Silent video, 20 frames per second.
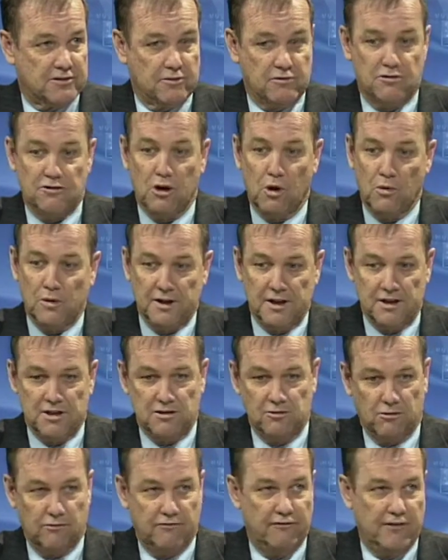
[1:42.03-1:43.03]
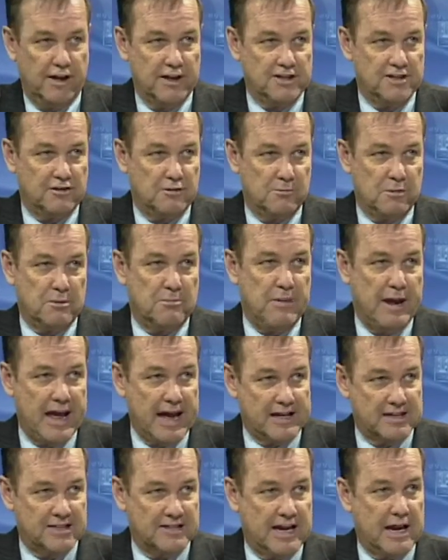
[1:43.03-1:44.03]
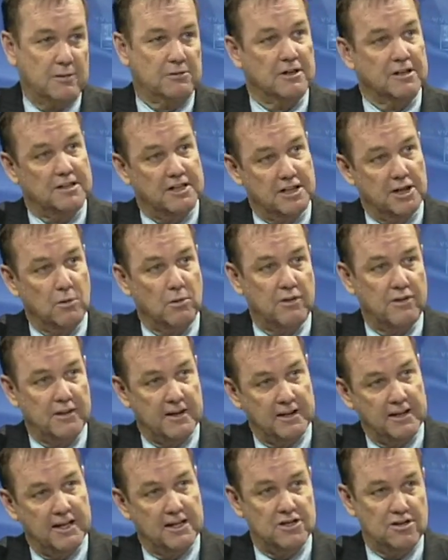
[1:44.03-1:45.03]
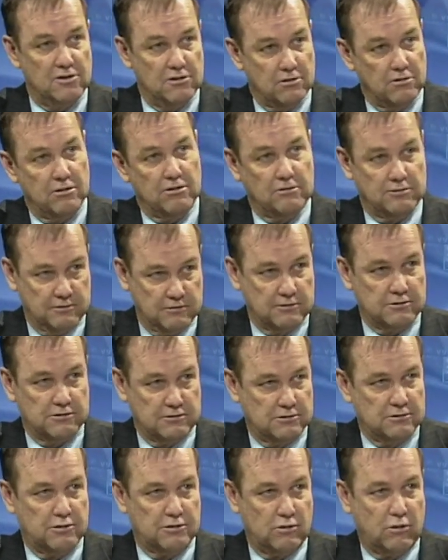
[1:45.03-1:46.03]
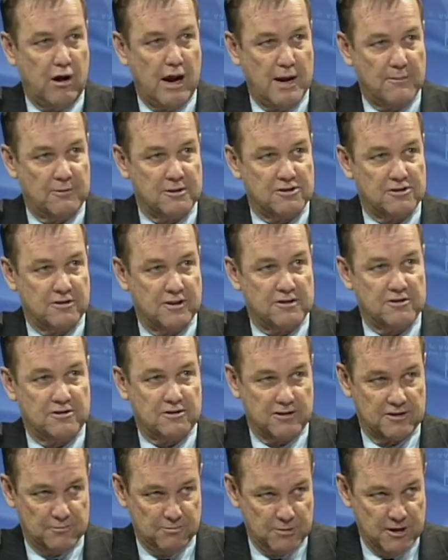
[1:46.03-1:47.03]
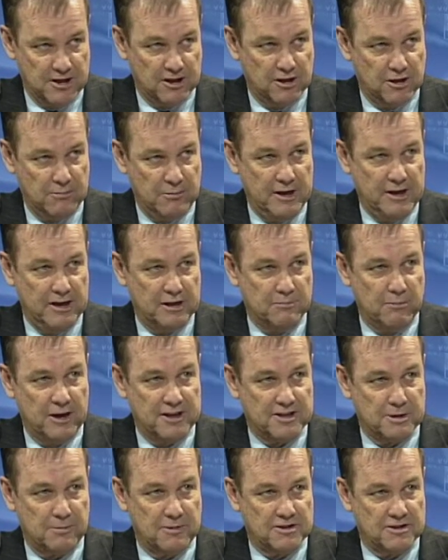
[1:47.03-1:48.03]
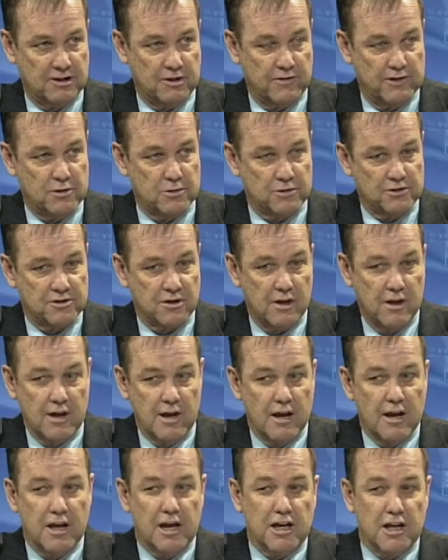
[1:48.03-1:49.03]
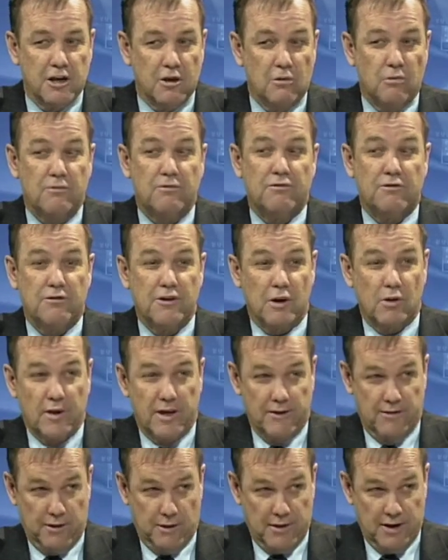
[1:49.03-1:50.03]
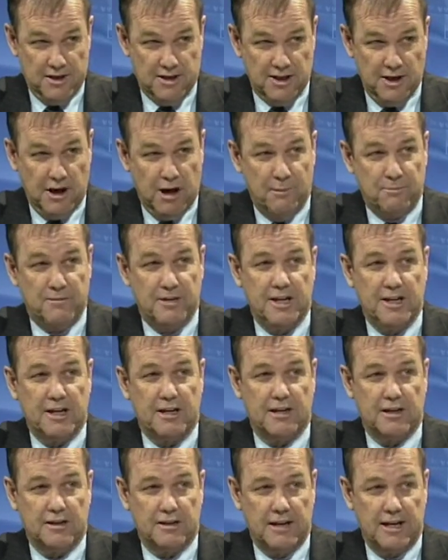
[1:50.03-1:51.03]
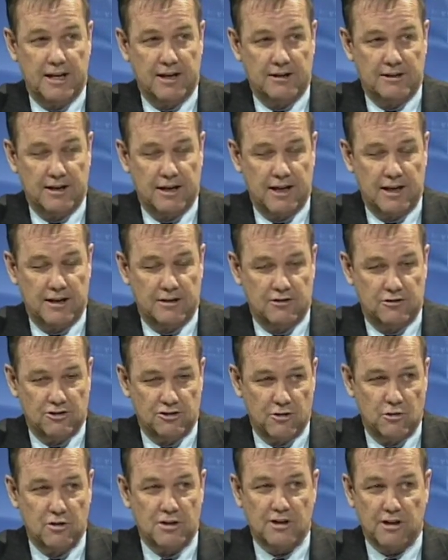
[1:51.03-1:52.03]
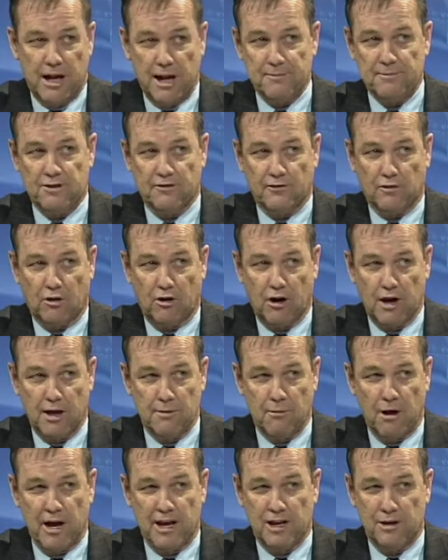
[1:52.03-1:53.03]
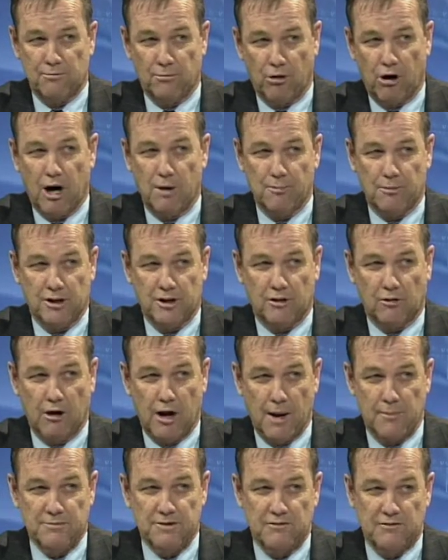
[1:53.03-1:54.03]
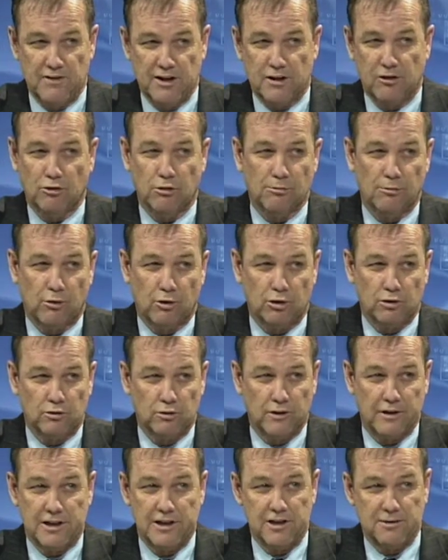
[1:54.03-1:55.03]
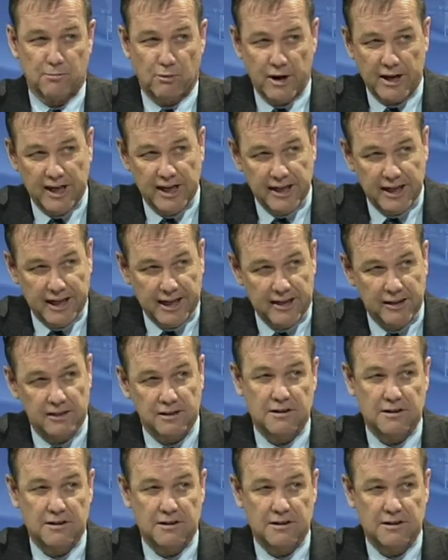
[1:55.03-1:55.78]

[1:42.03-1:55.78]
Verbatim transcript: There's no additional funds that have been passed down to deal with the additional crime that's, that's, that's being committed is by some of these individuals. Is there more crime? You know, there, there is an uptick in, in, in certain types of crime, i.e. property crimes, vehicle burglaries, you, breaking in.